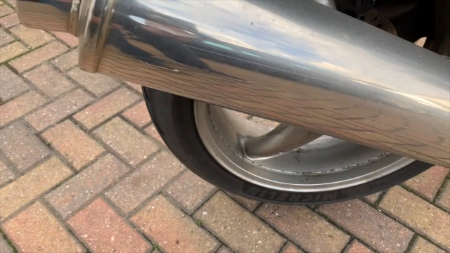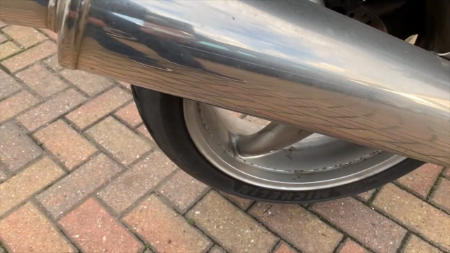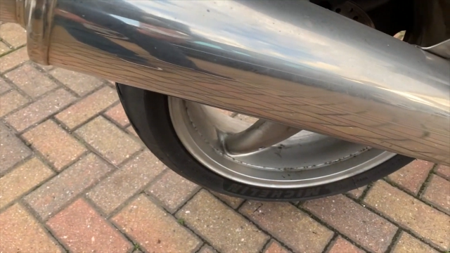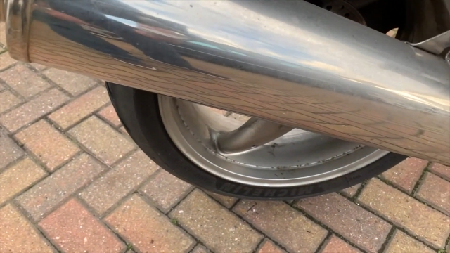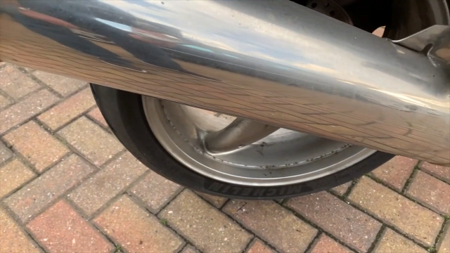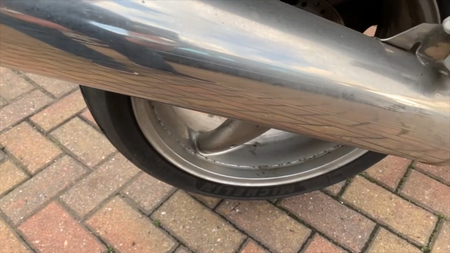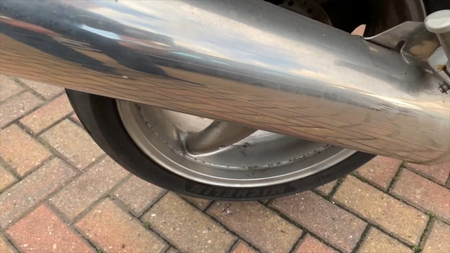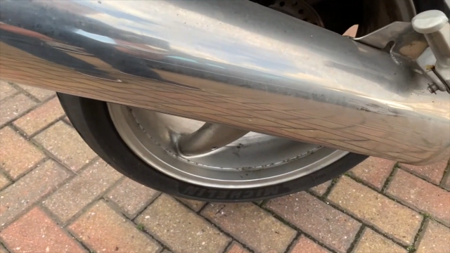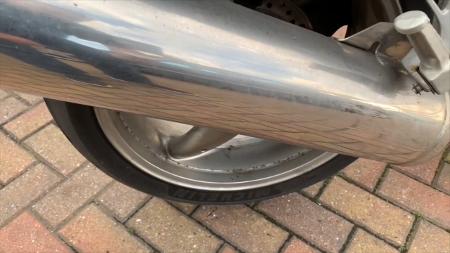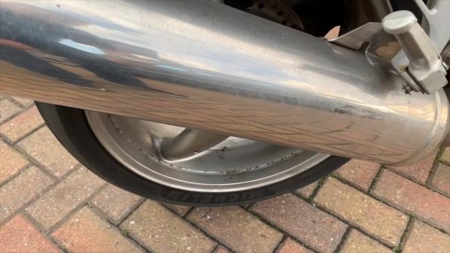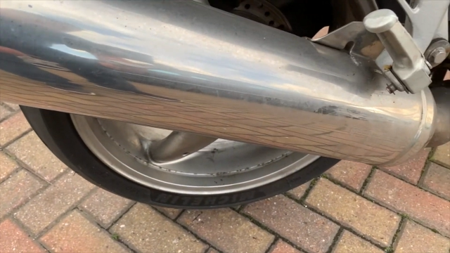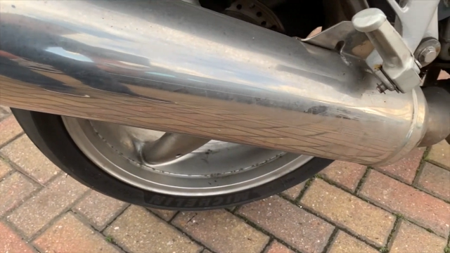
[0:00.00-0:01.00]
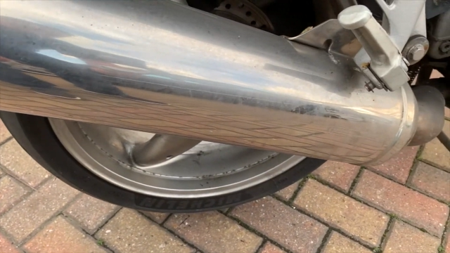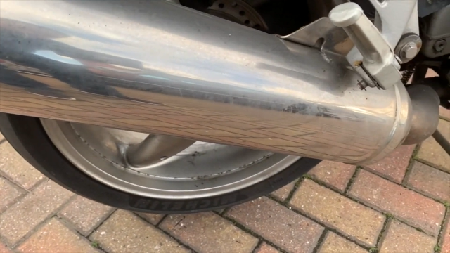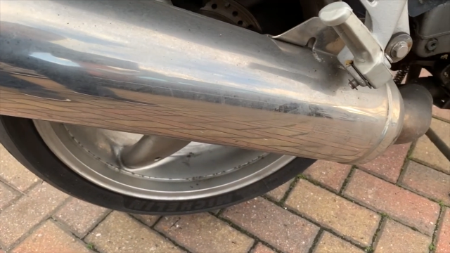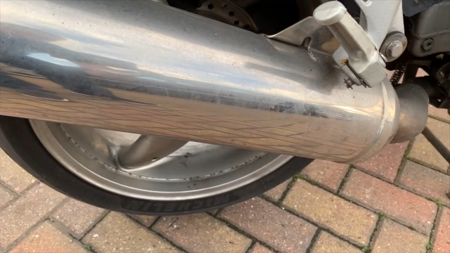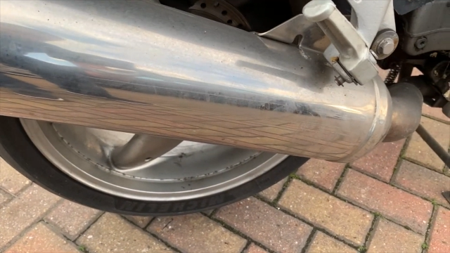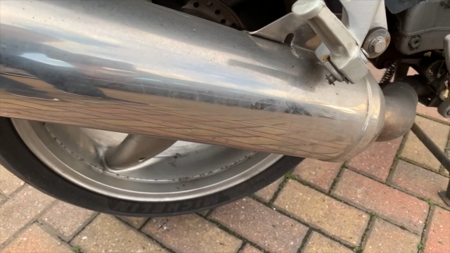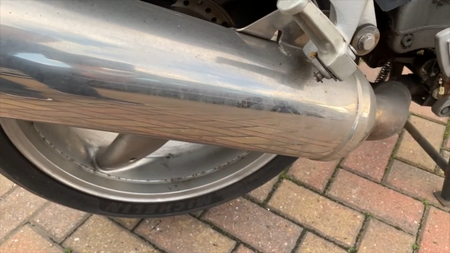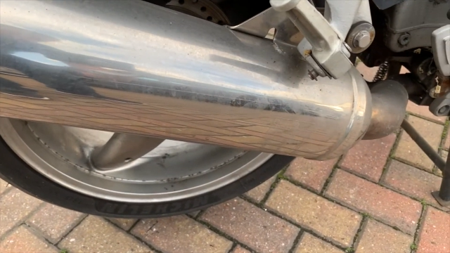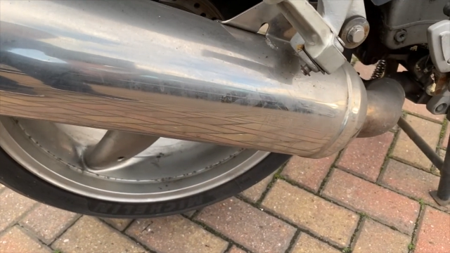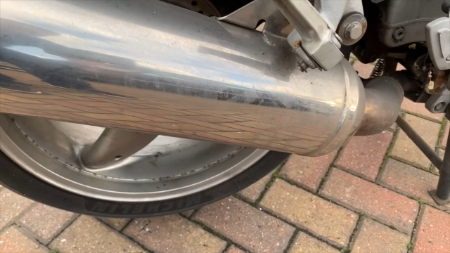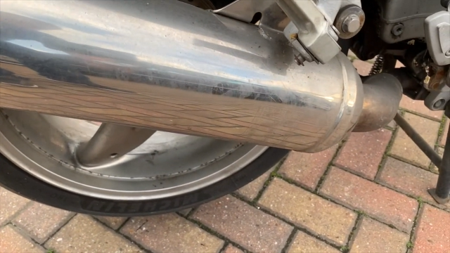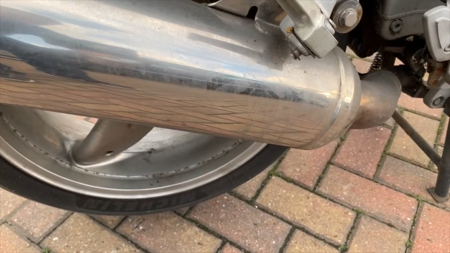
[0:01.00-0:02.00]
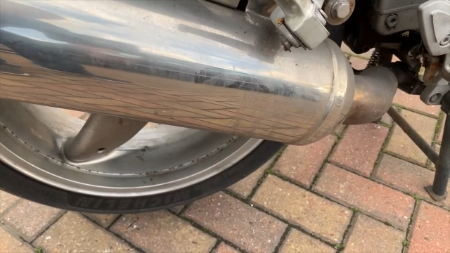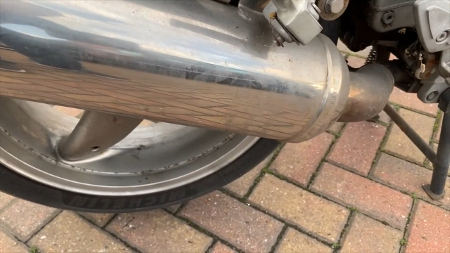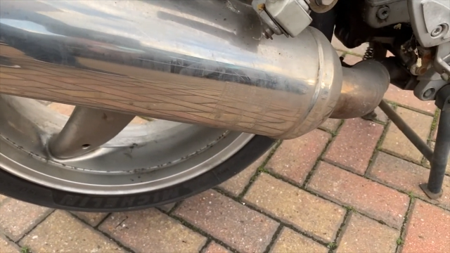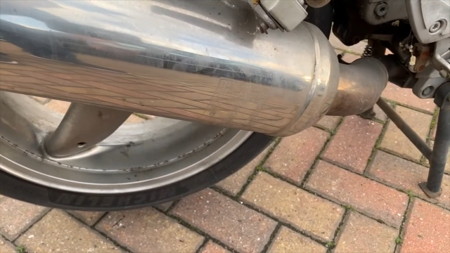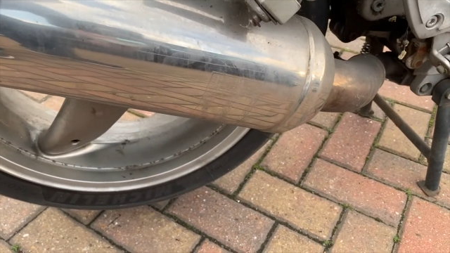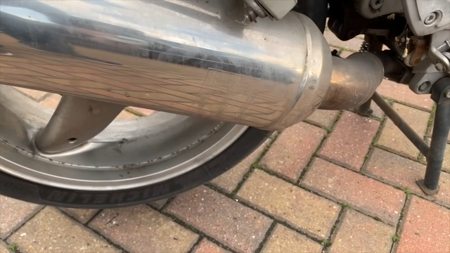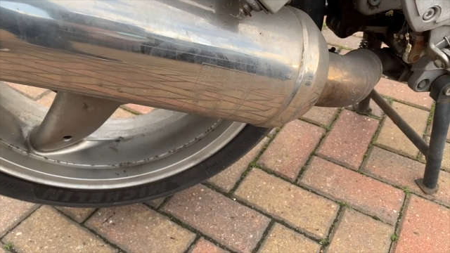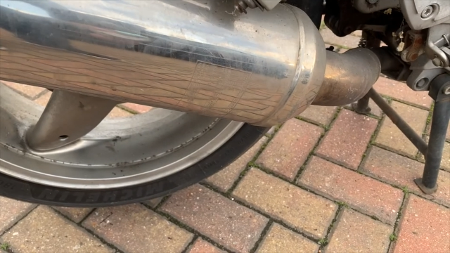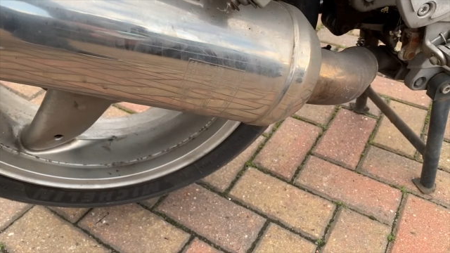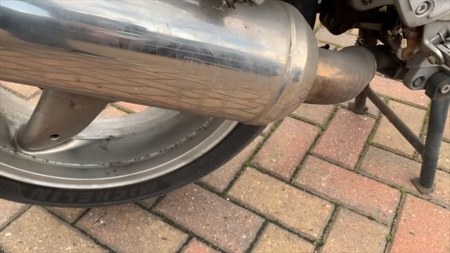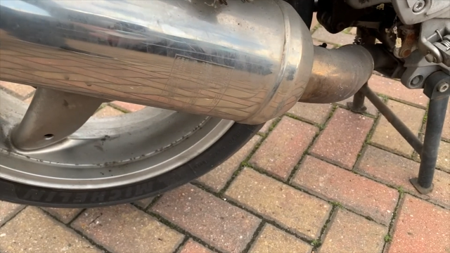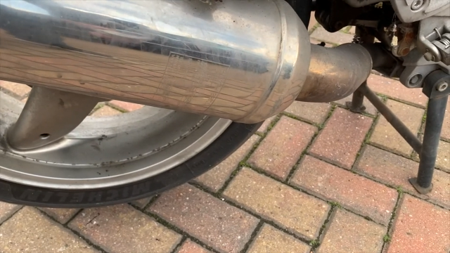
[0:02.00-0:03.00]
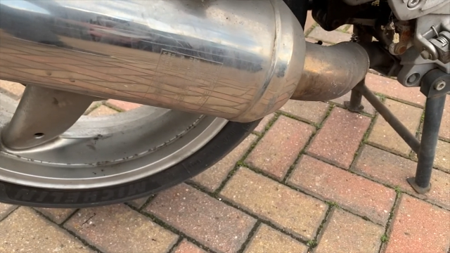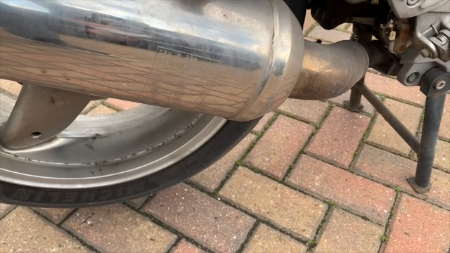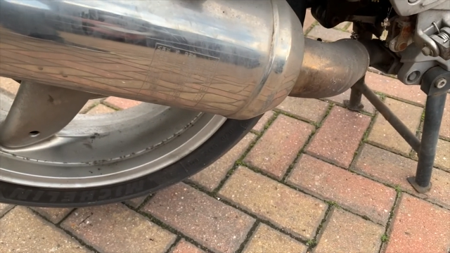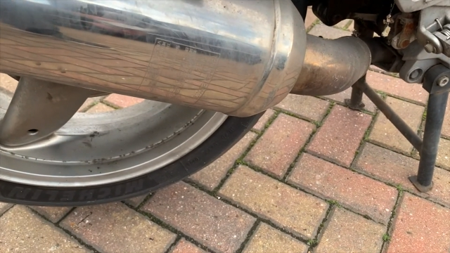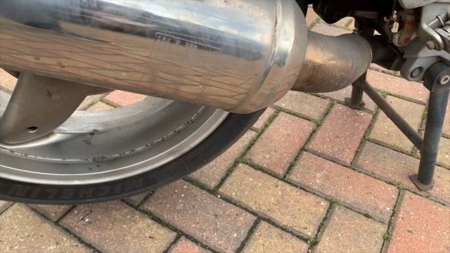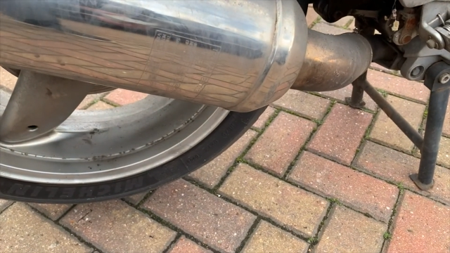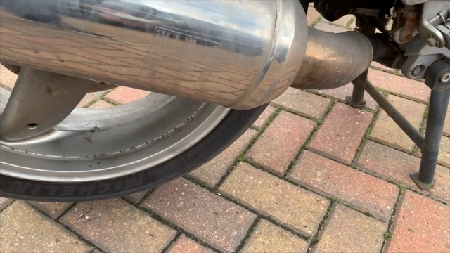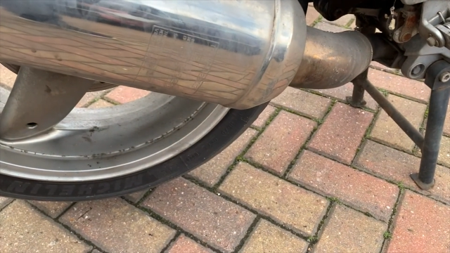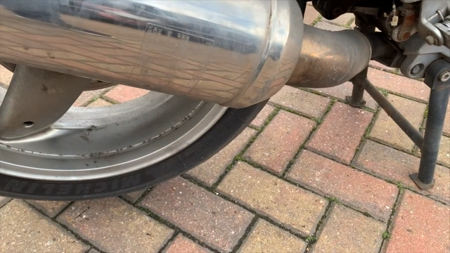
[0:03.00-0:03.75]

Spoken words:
(no speaker visible)